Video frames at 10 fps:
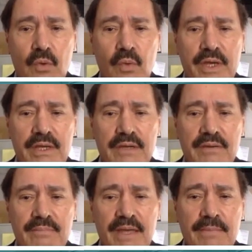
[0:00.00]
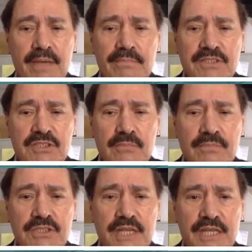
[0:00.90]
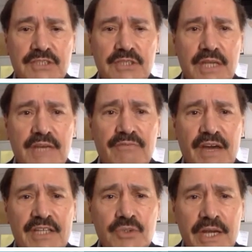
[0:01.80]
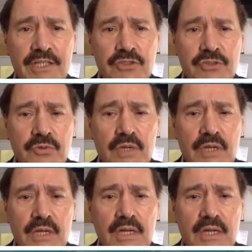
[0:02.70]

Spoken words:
we may make some mistakes. If I try to